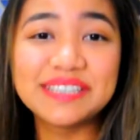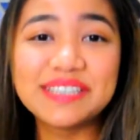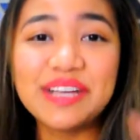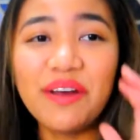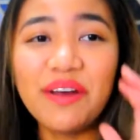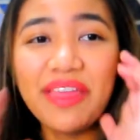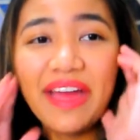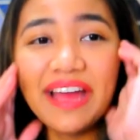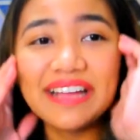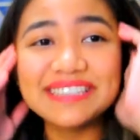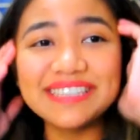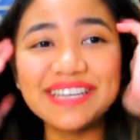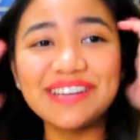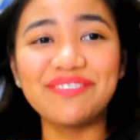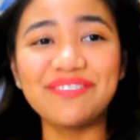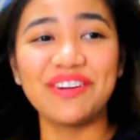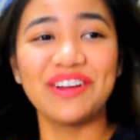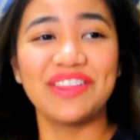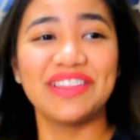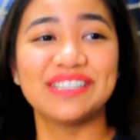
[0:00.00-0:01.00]
so that's it
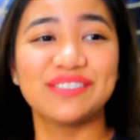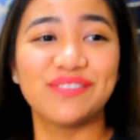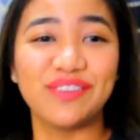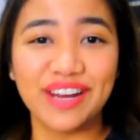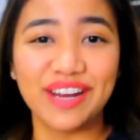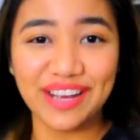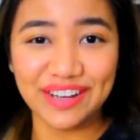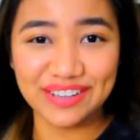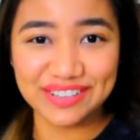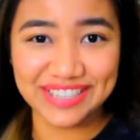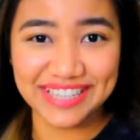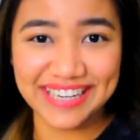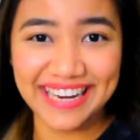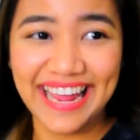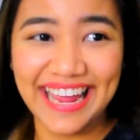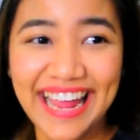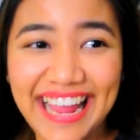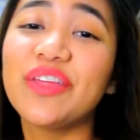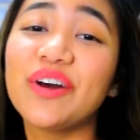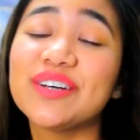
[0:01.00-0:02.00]
for this video
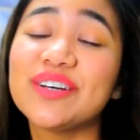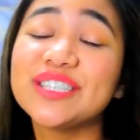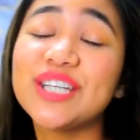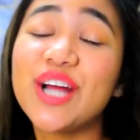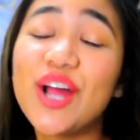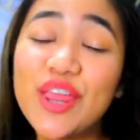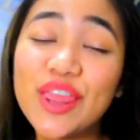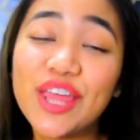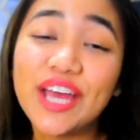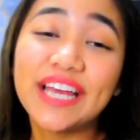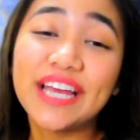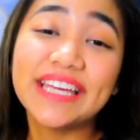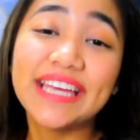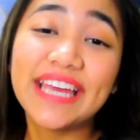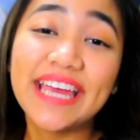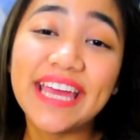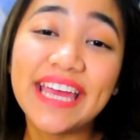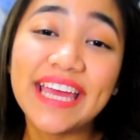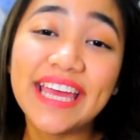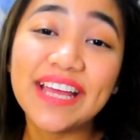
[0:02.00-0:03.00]
today. Those are the
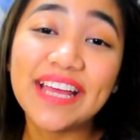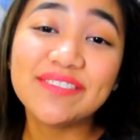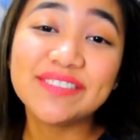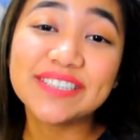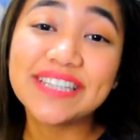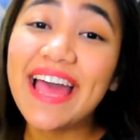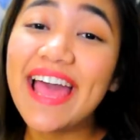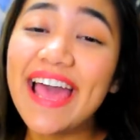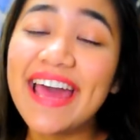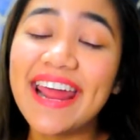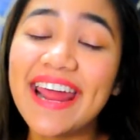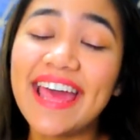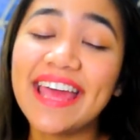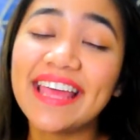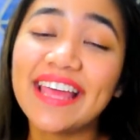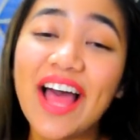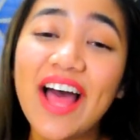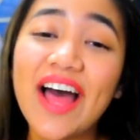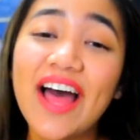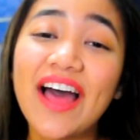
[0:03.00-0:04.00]
gifts that I
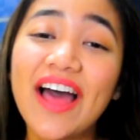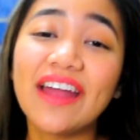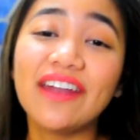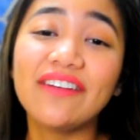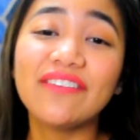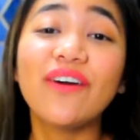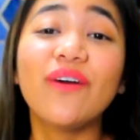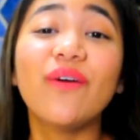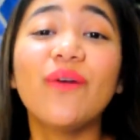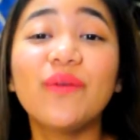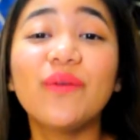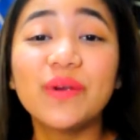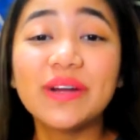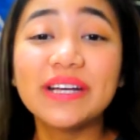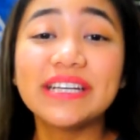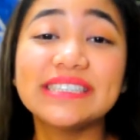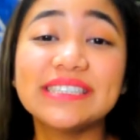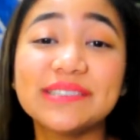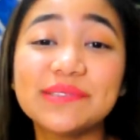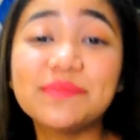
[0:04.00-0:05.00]
got for
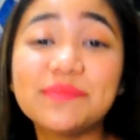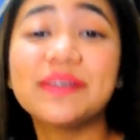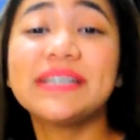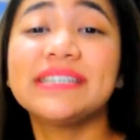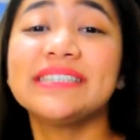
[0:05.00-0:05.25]
Christmas.